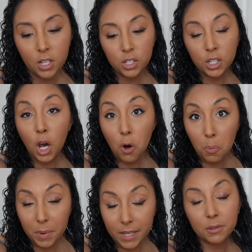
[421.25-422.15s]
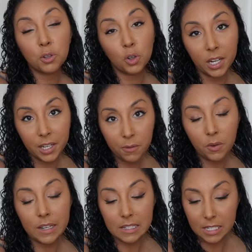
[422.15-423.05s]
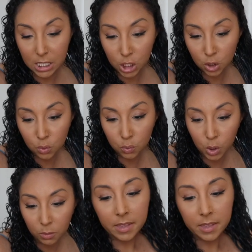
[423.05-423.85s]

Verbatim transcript: to open, creating frizz. This is true.